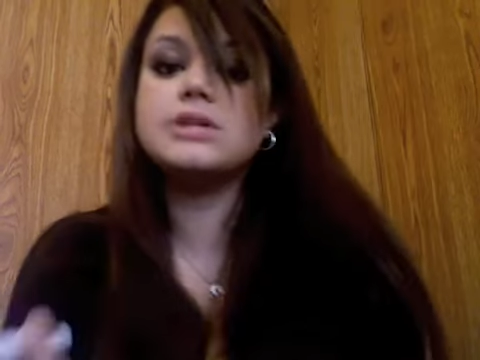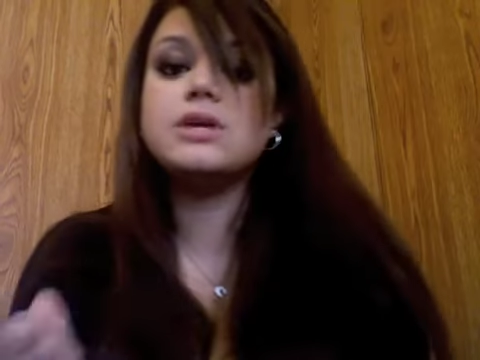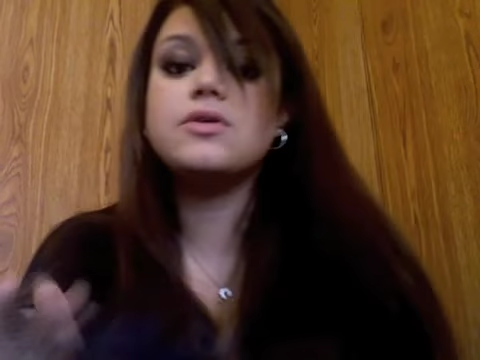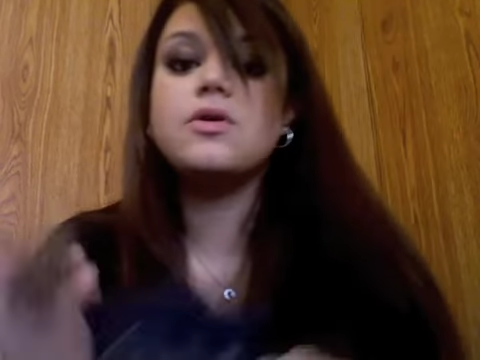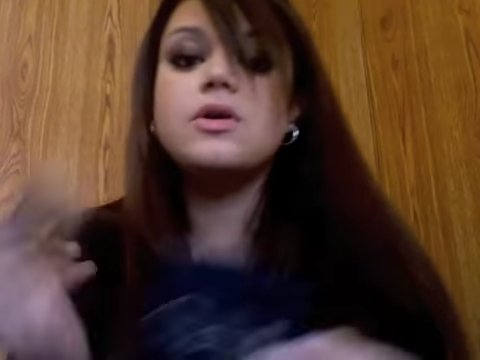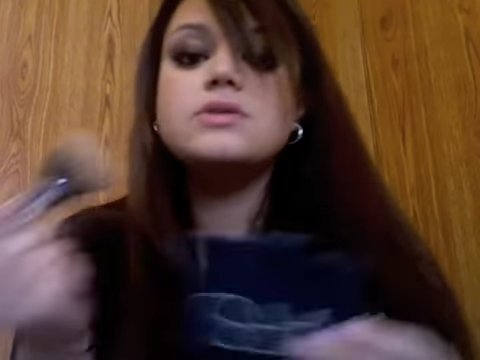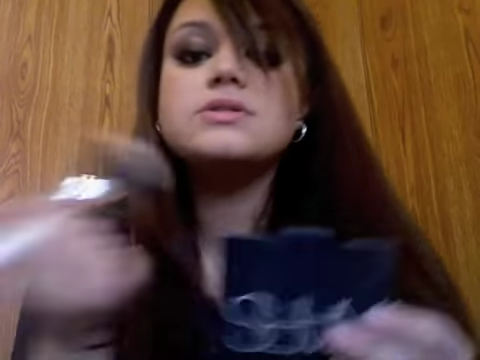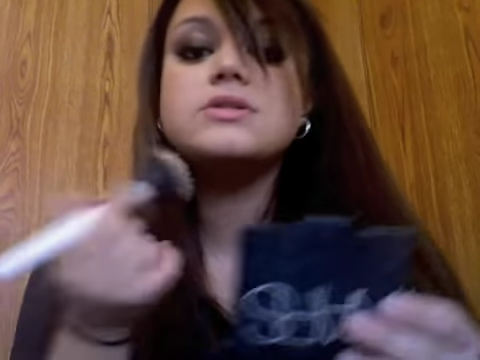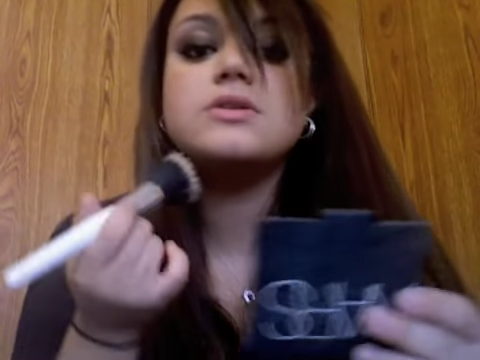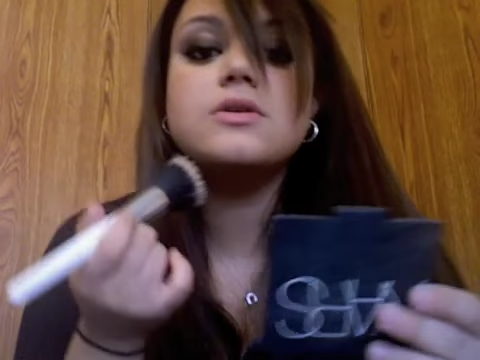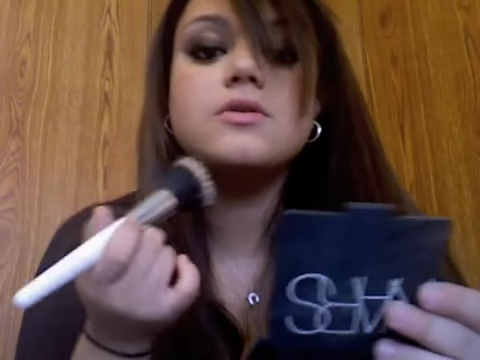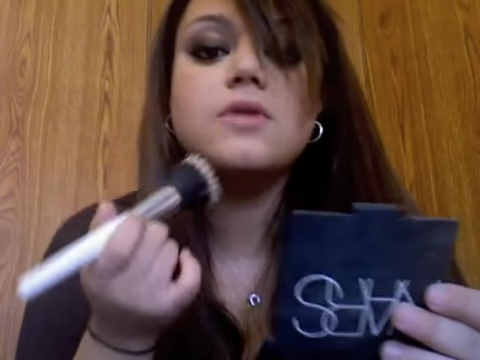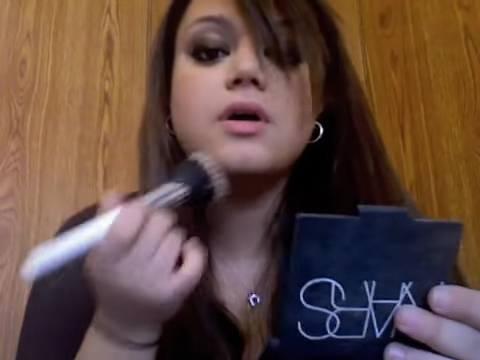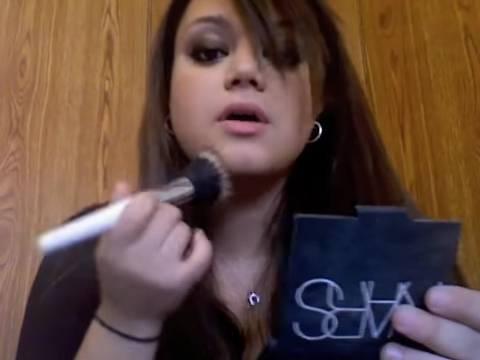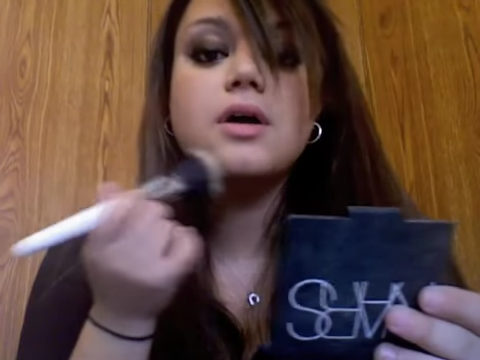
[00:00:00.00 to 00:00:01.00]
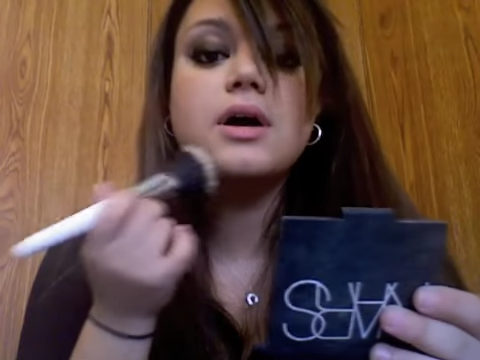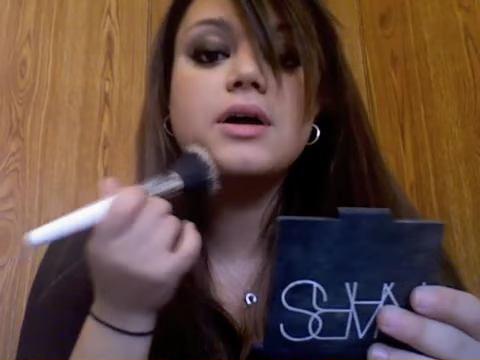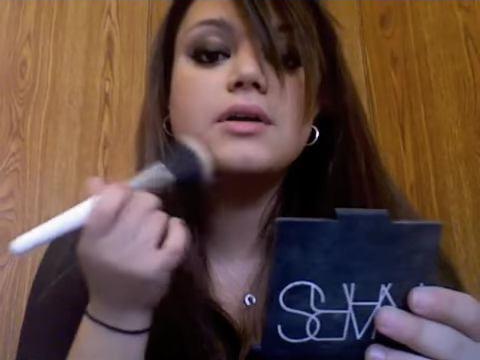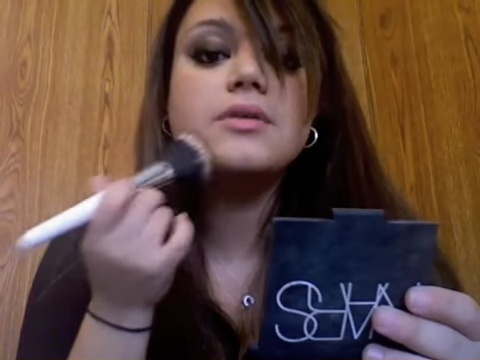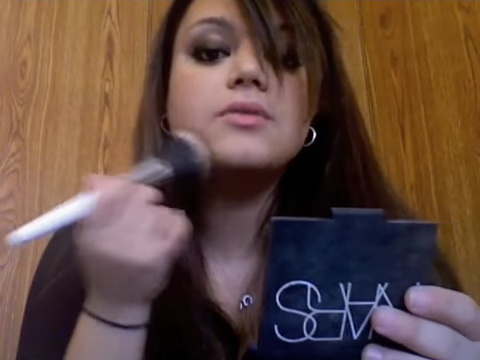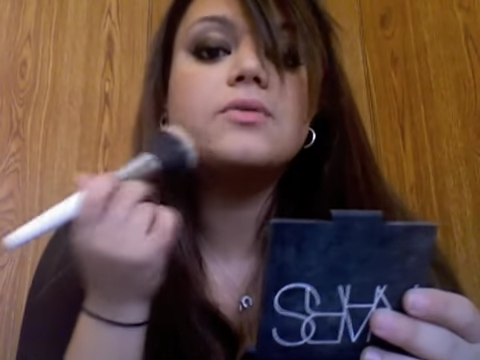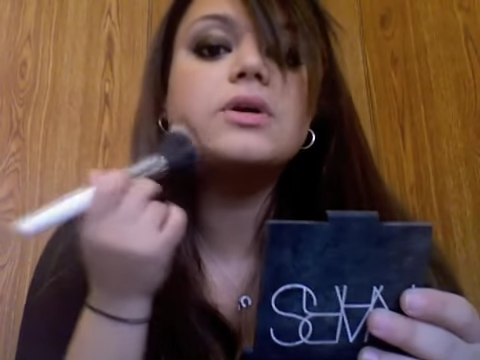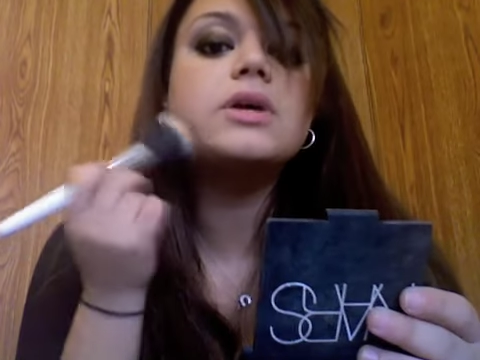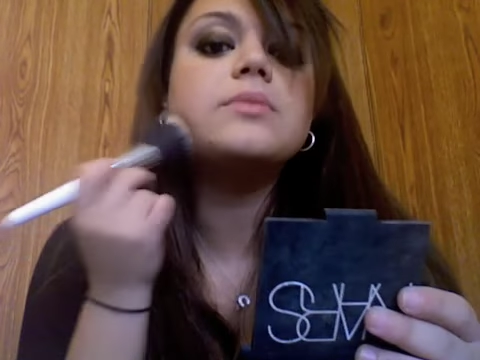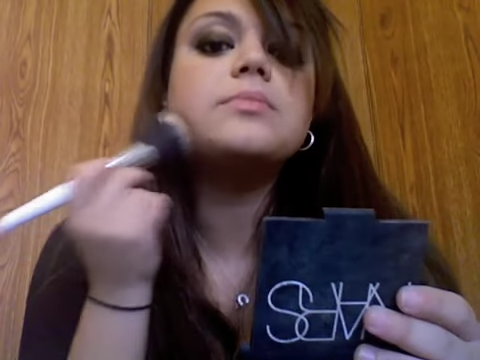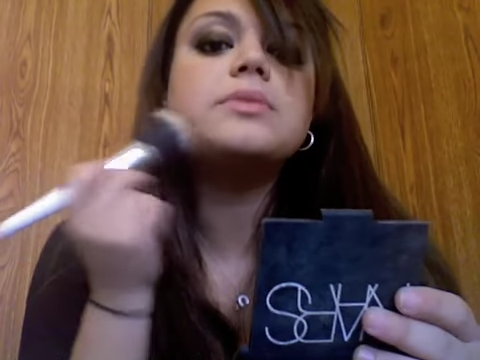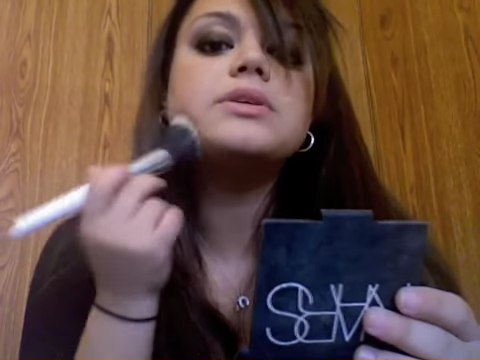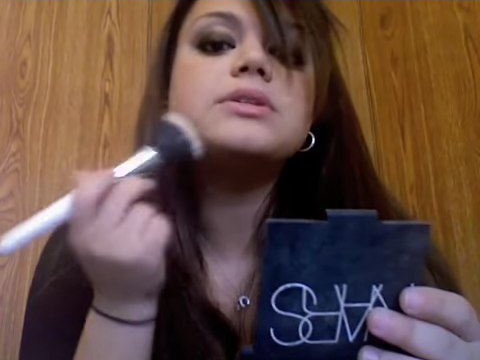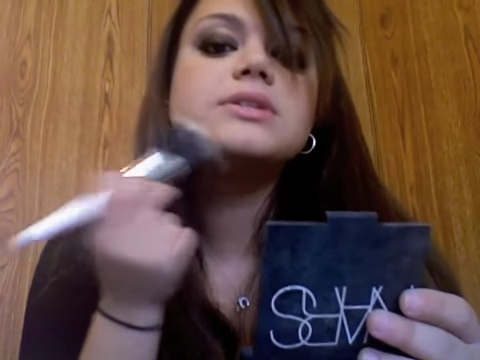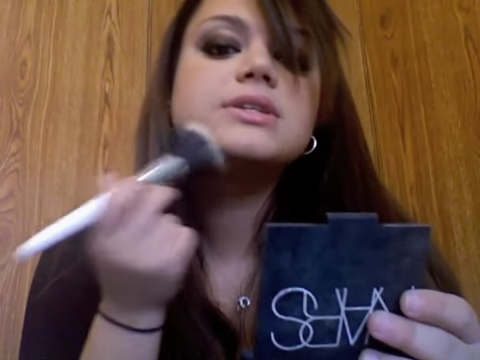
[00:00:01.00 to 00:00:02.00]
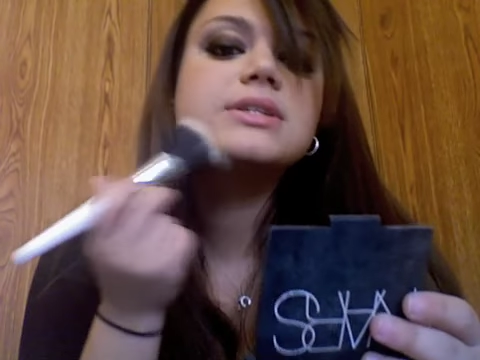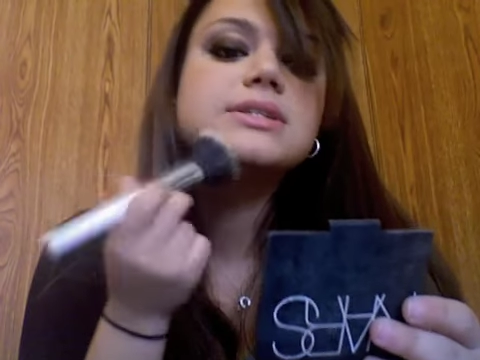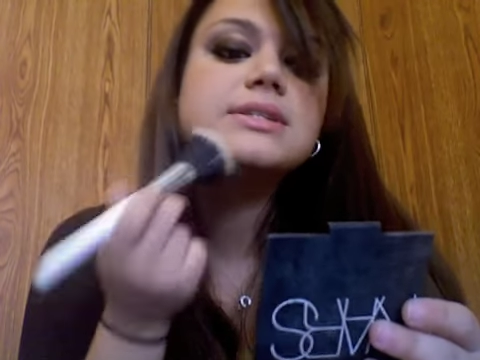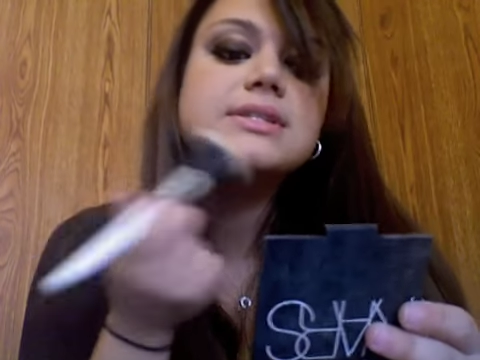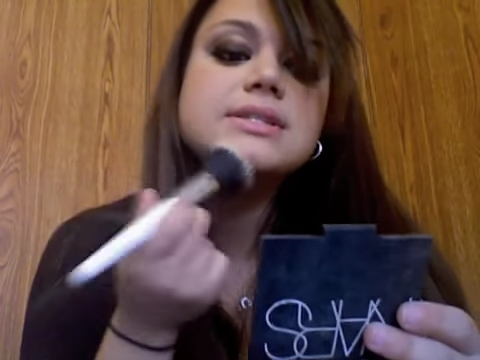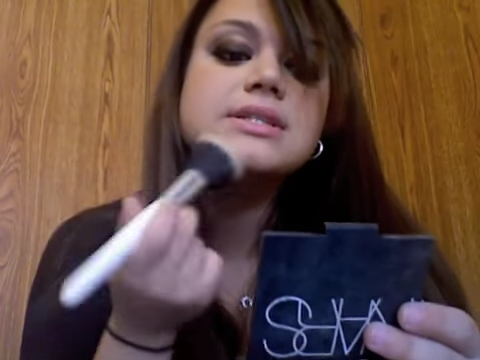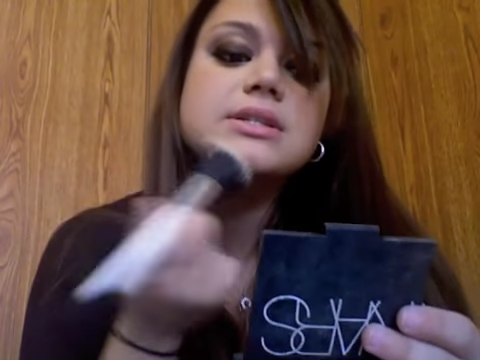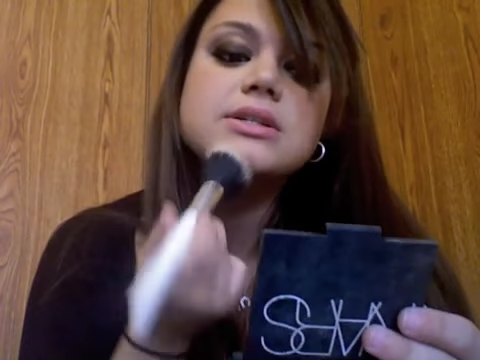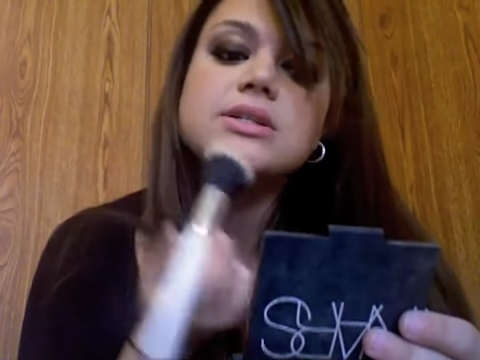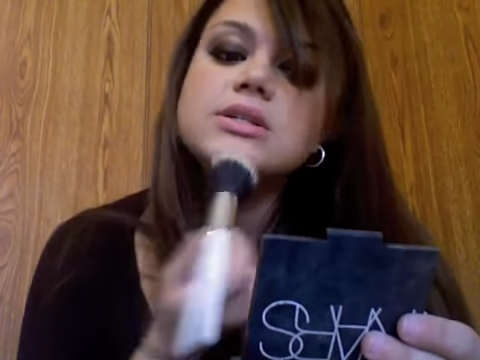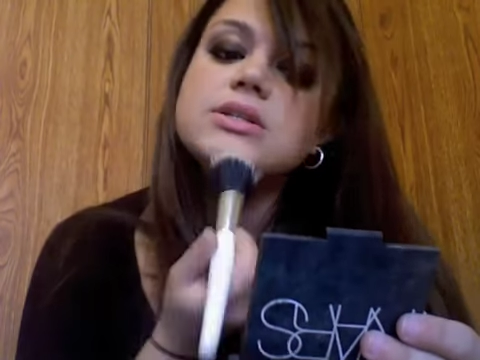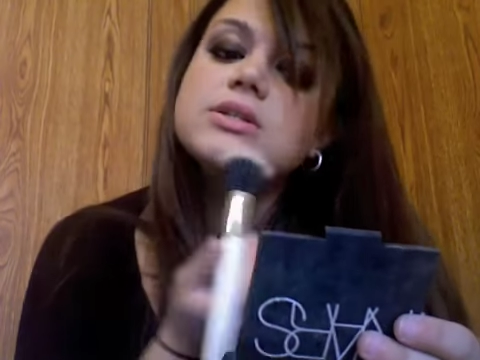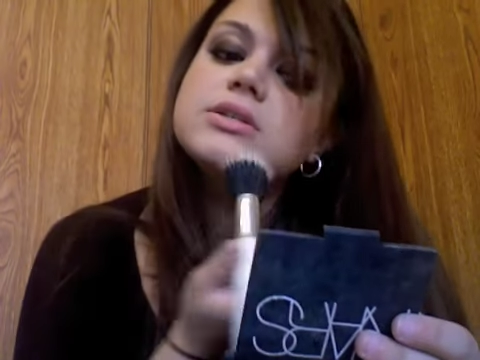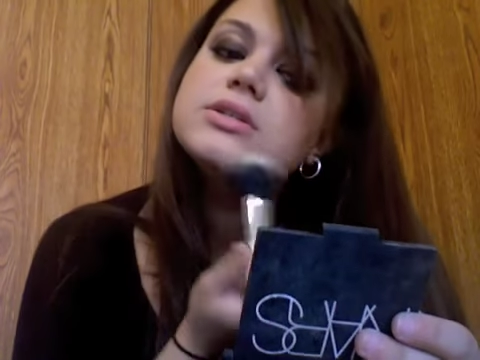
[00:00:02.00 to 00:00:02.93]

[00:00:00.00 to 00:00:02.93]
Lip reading: and also on where I put the concealer